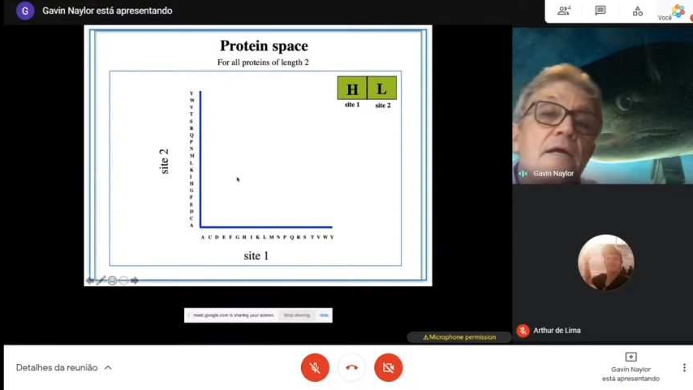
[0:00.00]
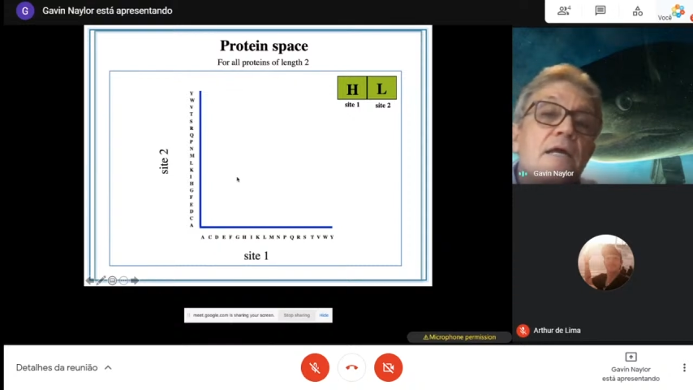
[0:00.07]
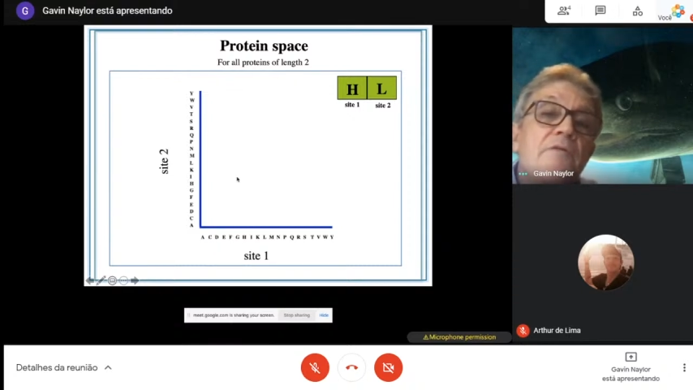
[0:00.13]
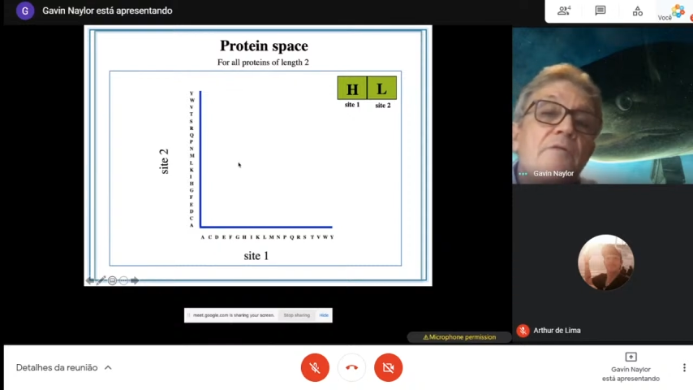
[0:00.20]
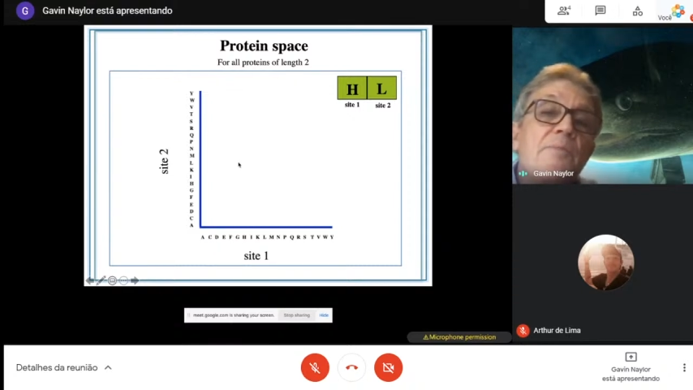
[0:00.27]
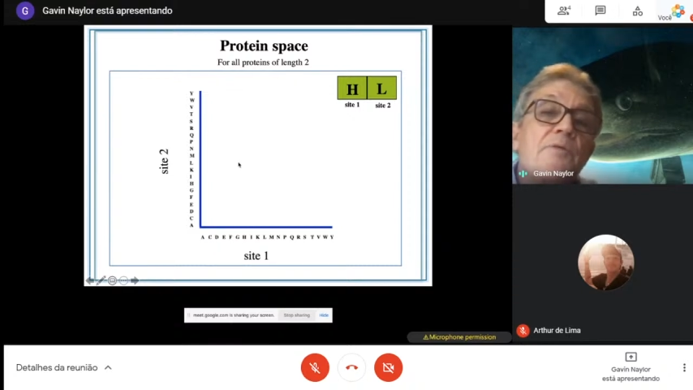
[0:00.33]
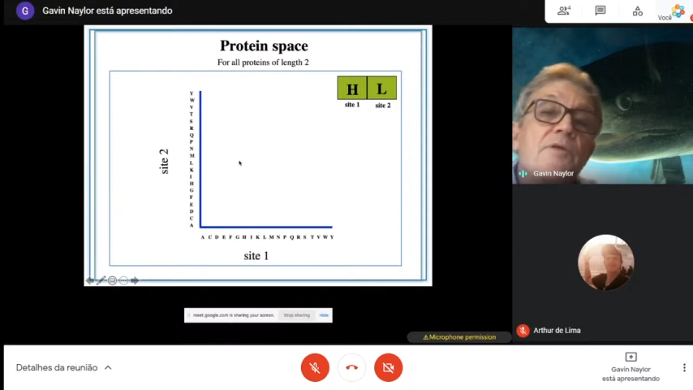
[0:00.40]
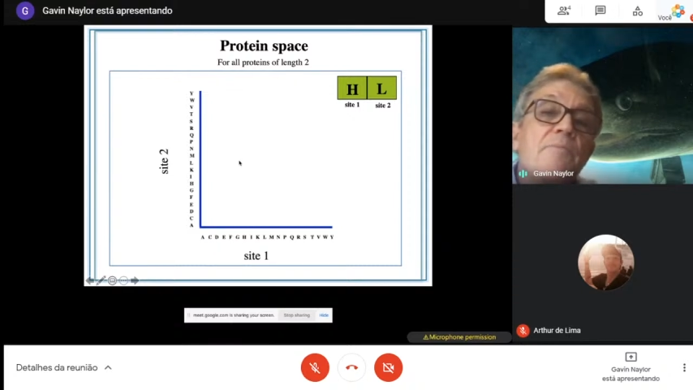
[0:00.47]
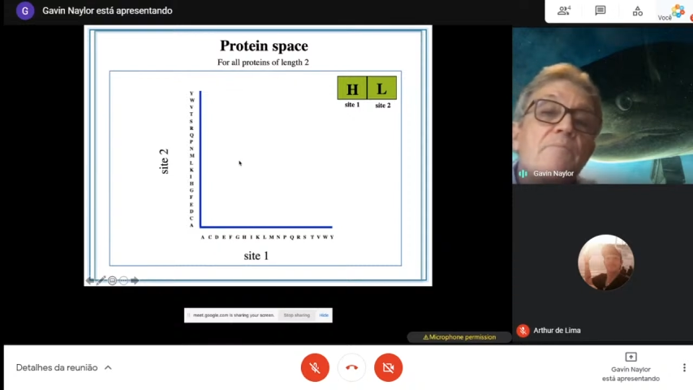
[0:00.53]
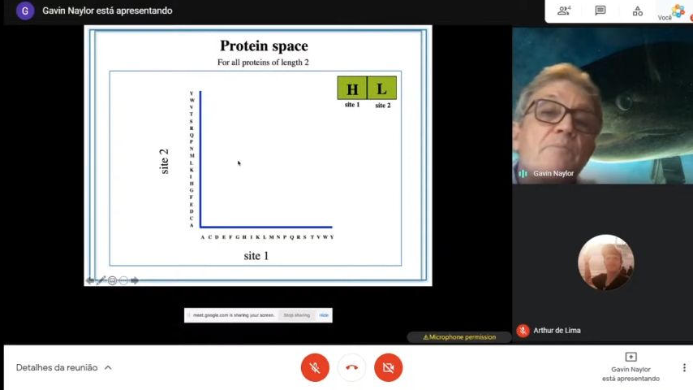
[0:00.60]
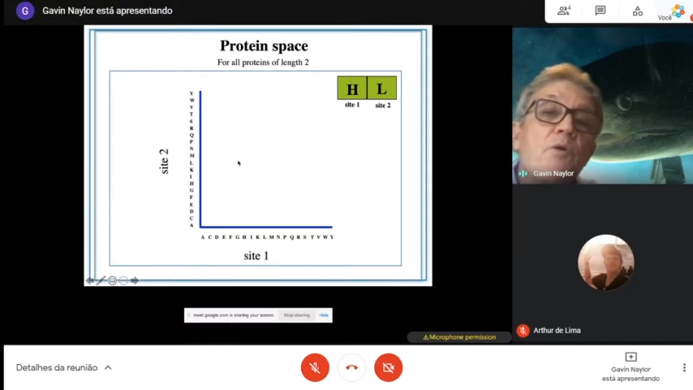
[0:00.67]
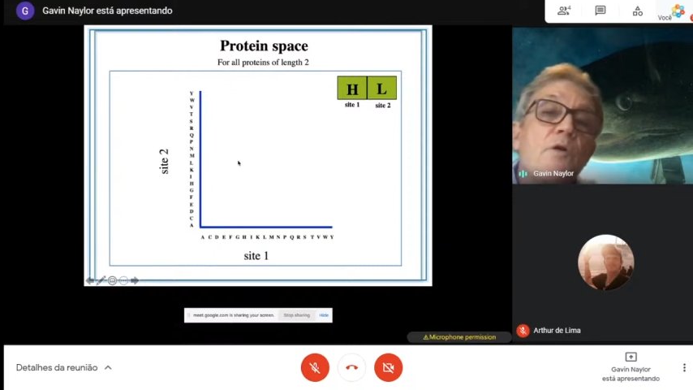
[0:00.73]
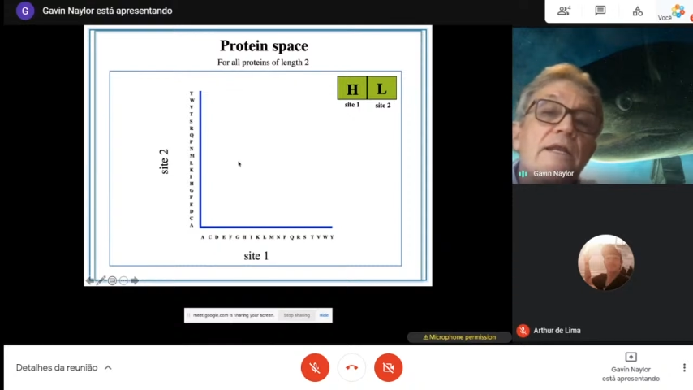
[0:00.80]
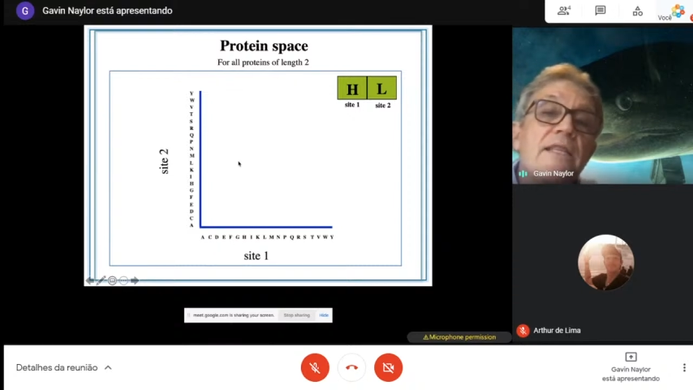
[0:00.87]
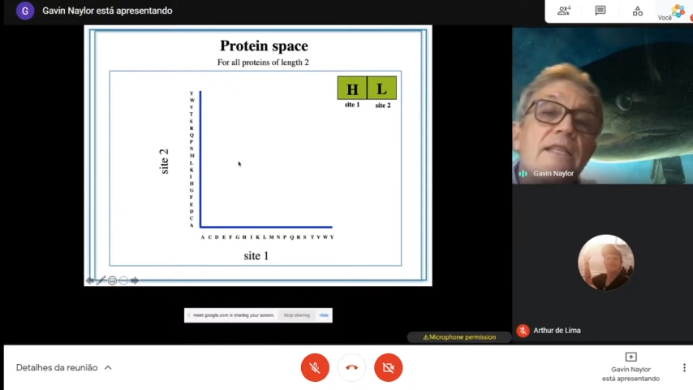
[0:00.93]
If we put a
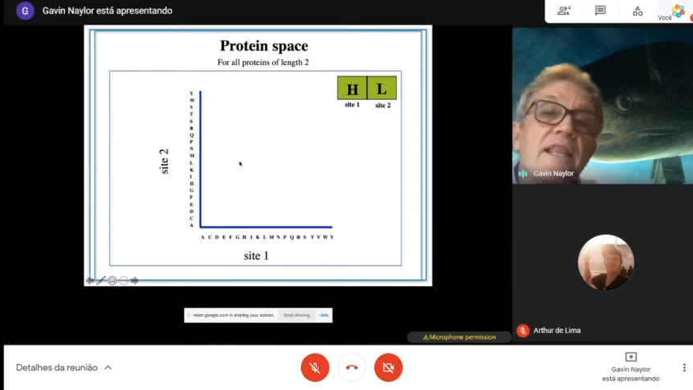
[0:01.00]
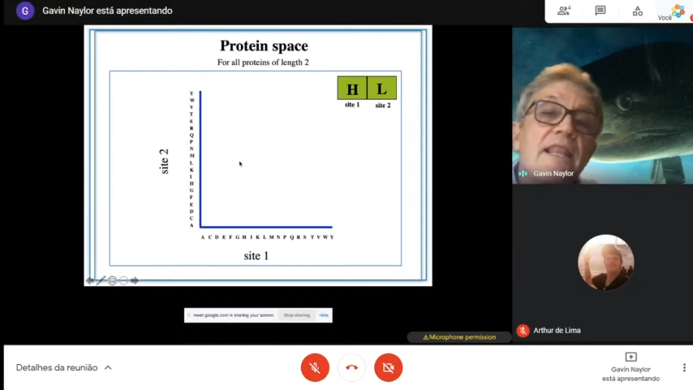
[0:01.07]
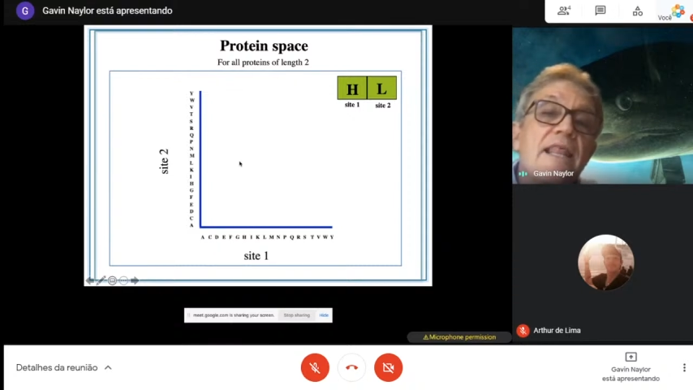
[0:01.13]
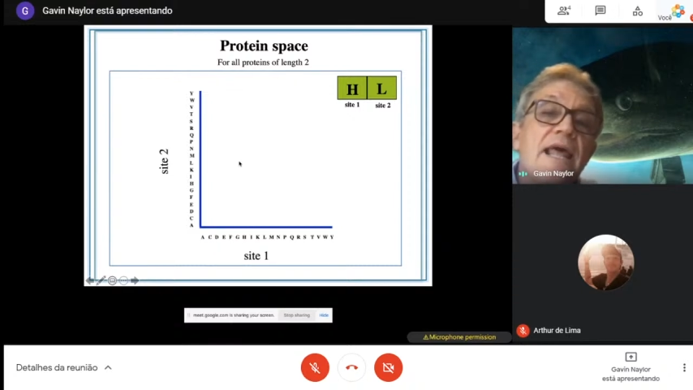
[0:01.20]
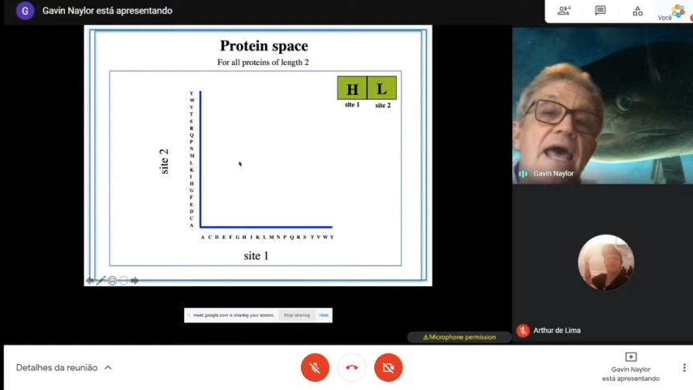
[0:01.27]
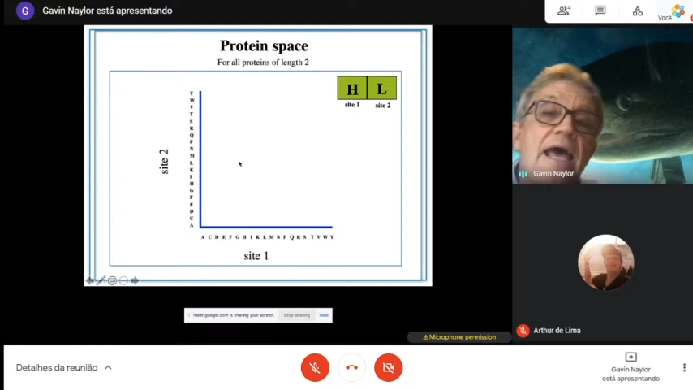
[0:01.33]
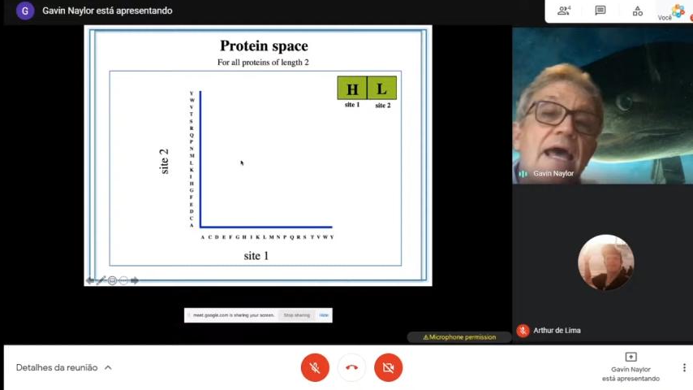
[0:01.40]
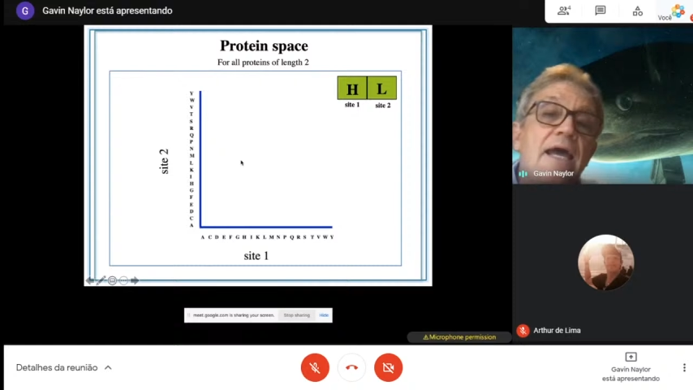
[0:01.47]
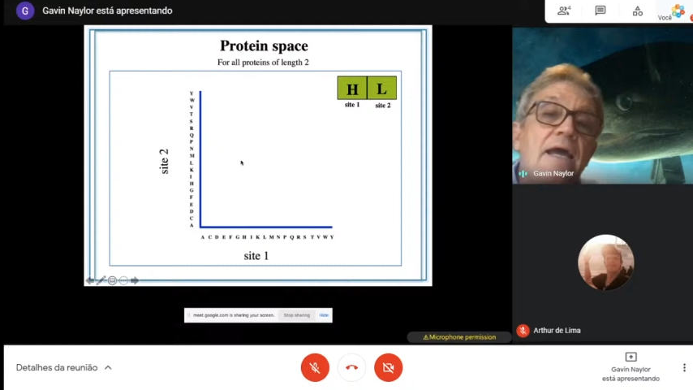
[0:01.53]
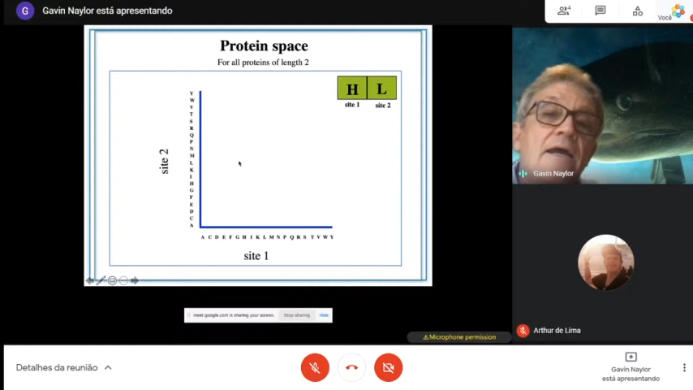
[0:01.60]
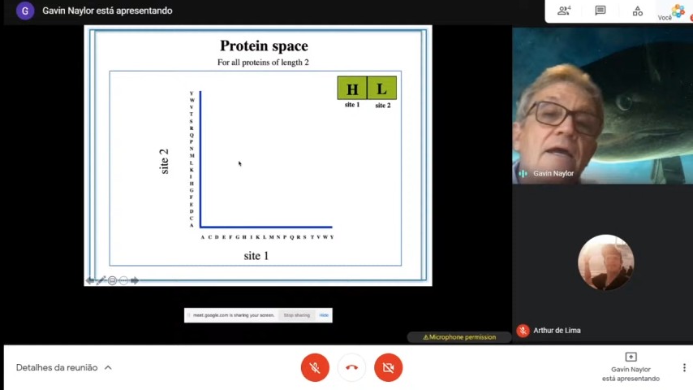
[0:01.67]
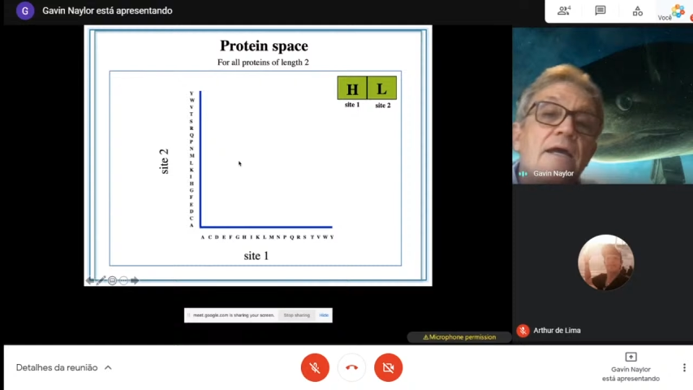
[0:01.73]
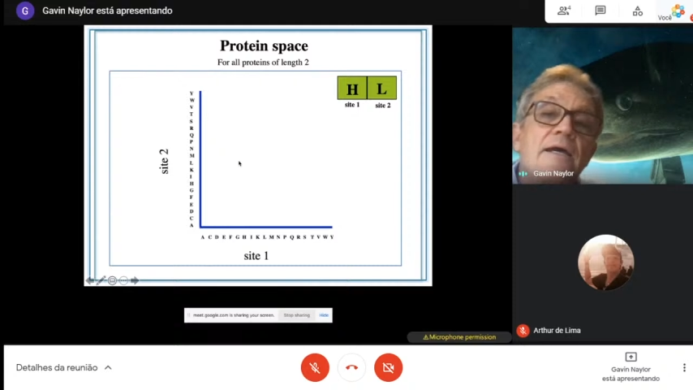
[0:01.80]
point there,